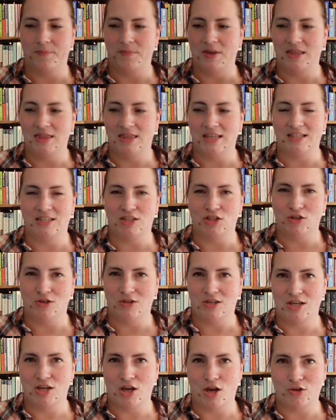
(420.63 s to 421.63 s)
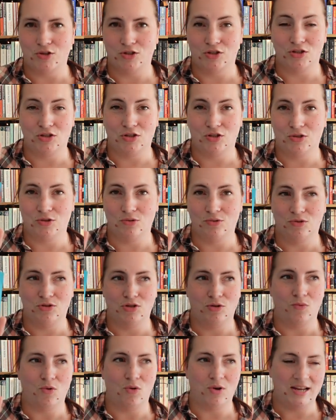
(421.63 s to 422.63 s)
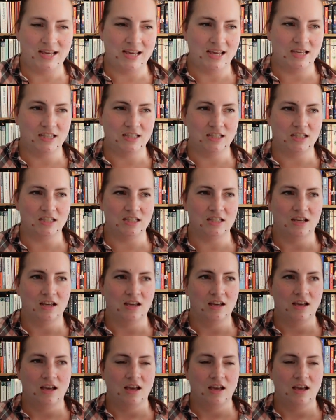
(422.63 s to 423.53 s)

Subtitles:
In this, Suki goes to New Orleans.